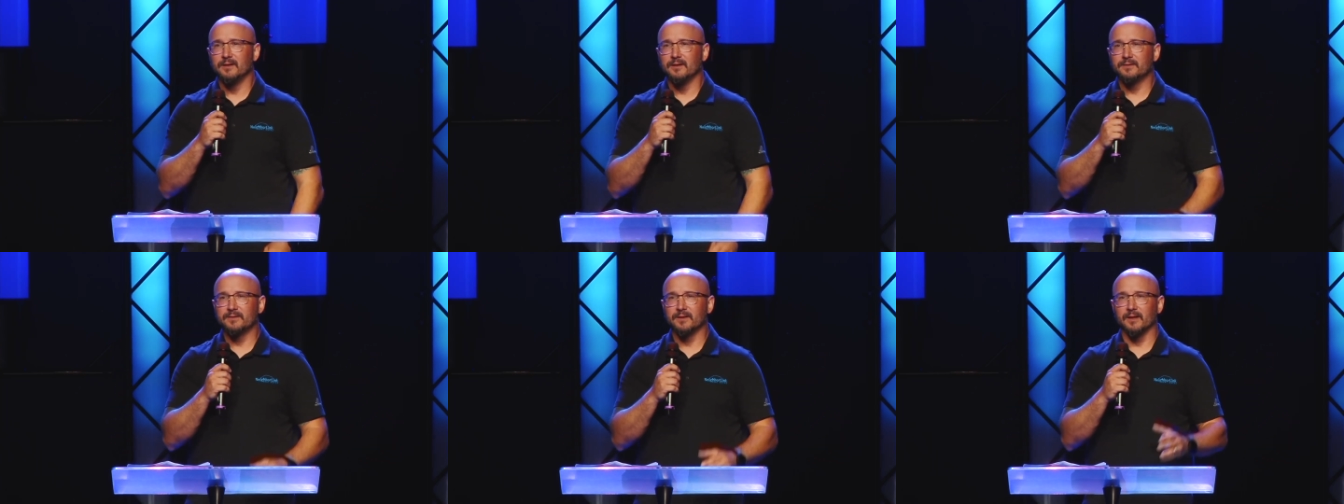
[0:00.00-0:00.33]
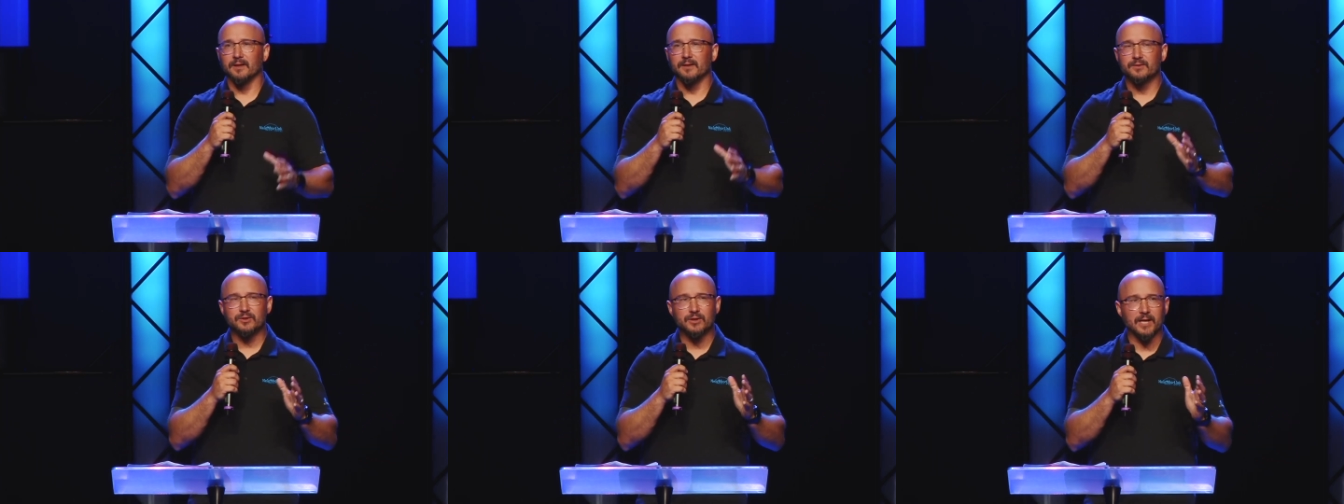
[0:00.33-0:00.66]

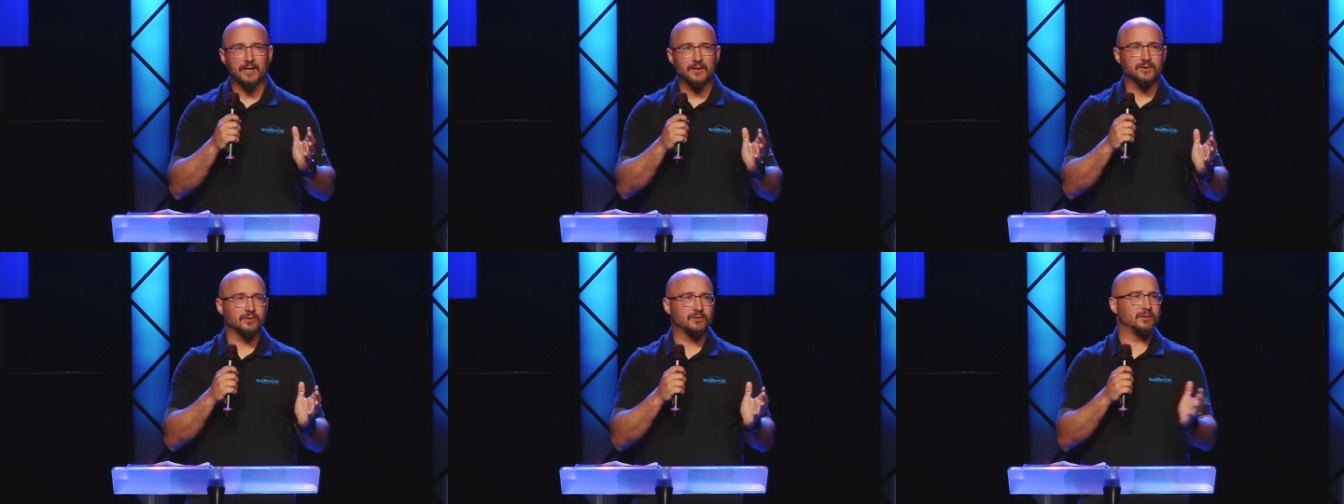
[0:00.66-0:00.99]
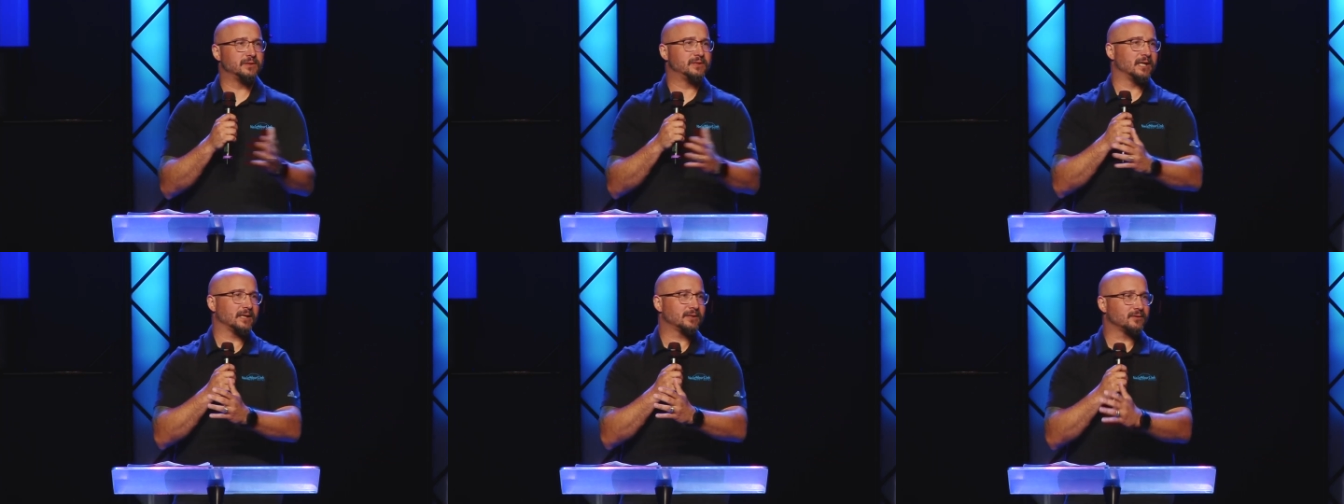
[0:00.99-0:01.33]
to change the
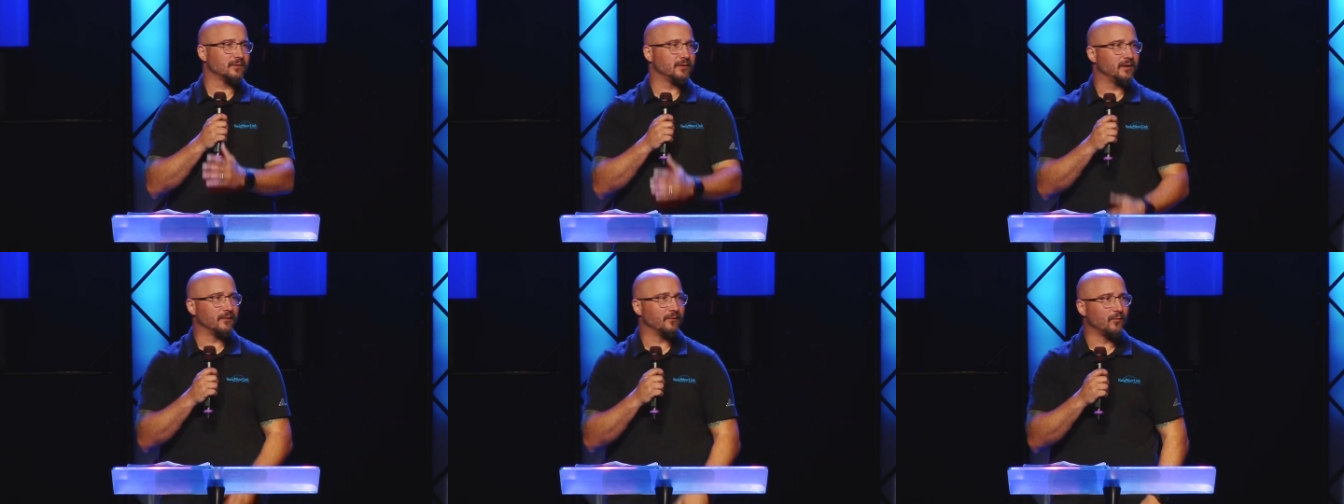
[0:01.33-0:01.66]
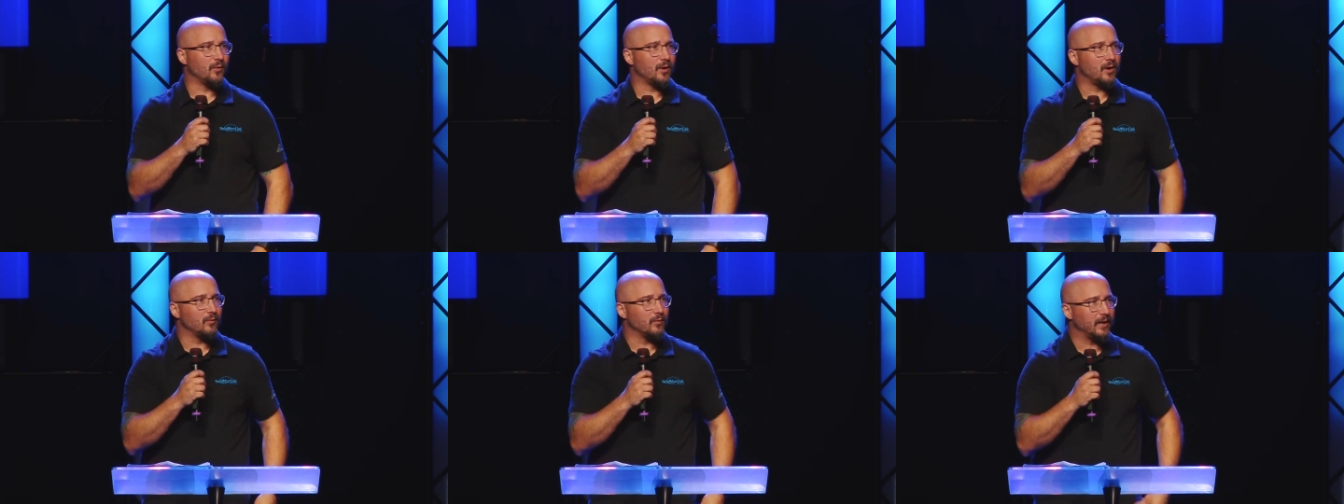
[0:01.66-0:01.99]
trajectory of
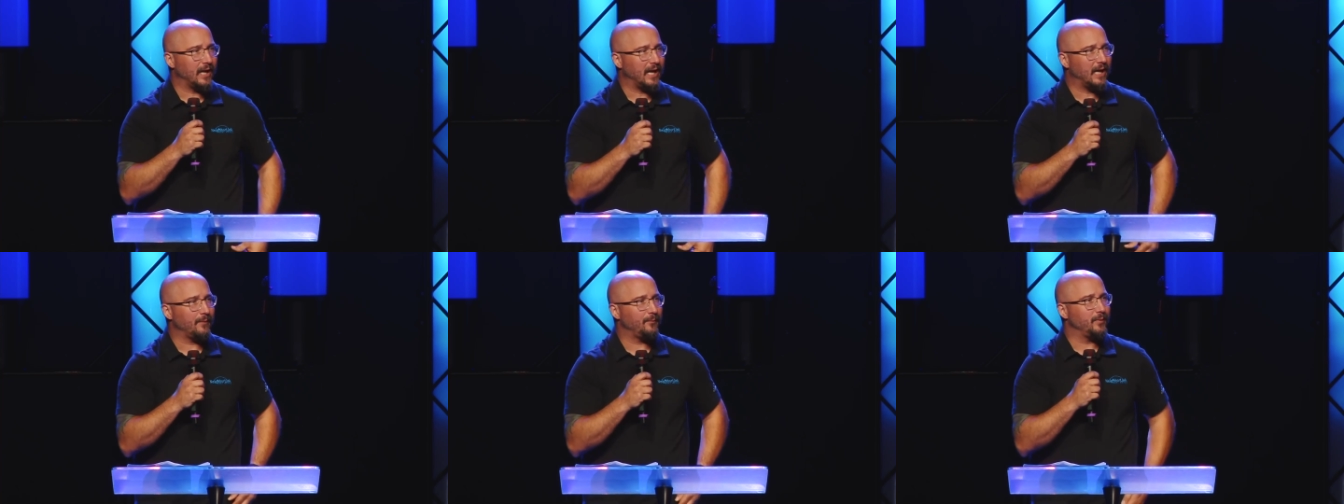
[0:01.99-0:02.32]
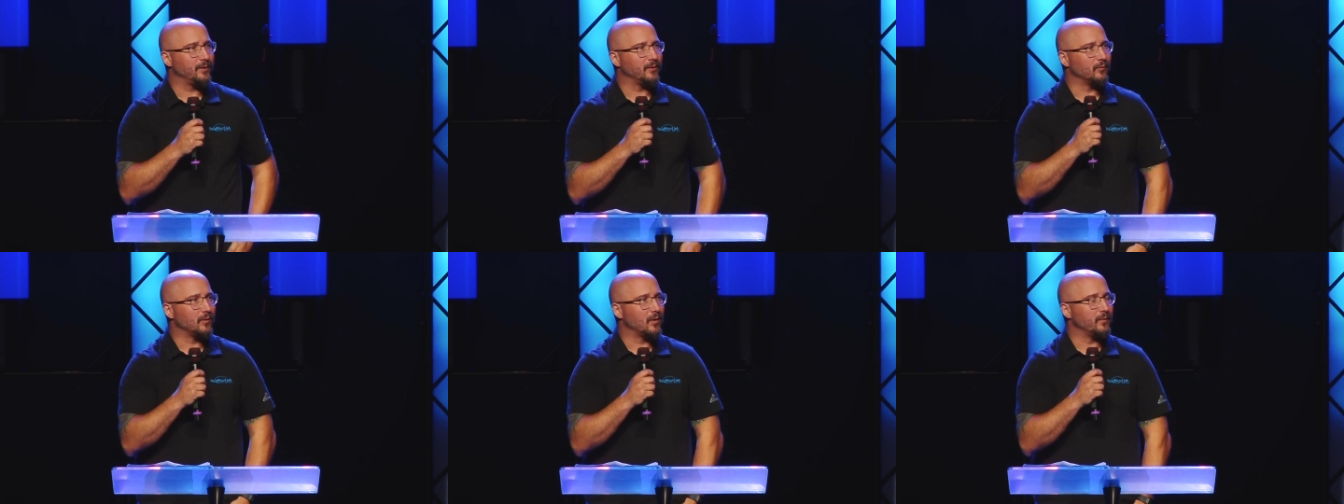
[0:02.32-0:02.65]
what would happen
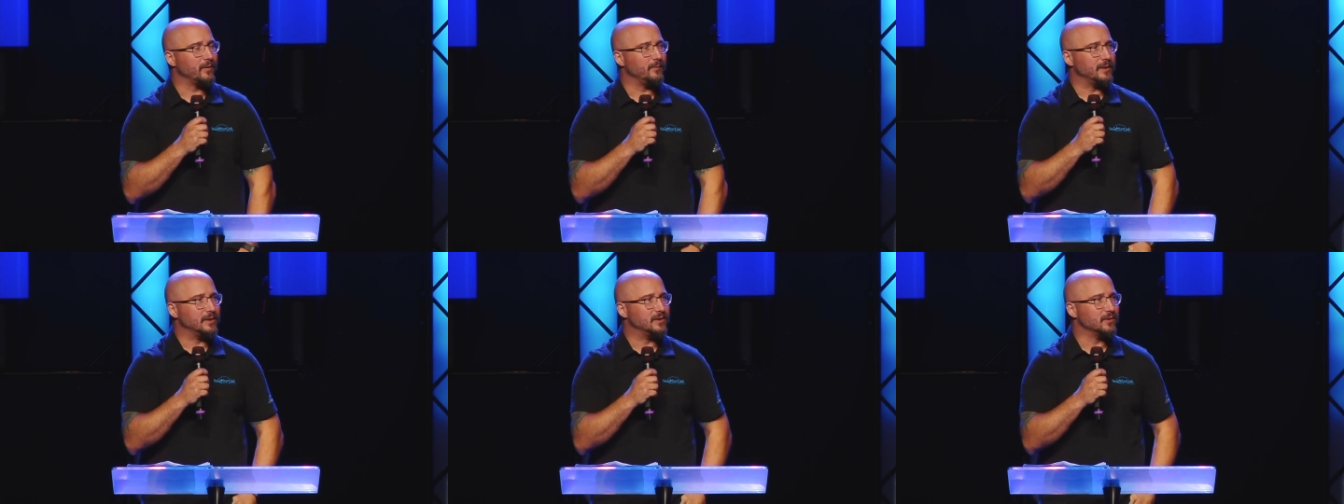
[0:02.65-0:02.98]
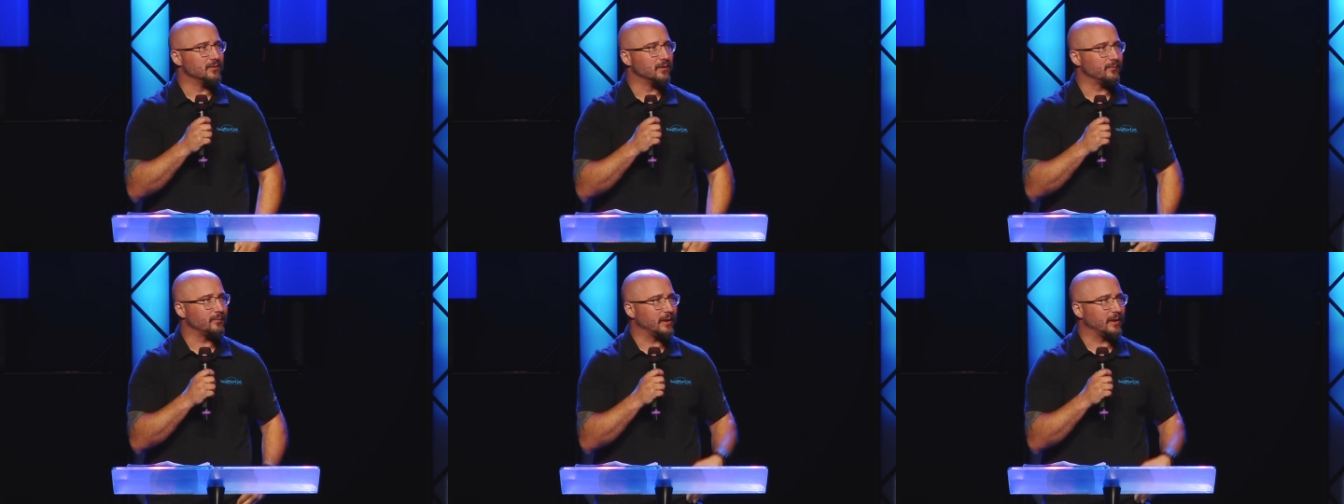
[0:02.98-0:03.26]
and what we'd be doing.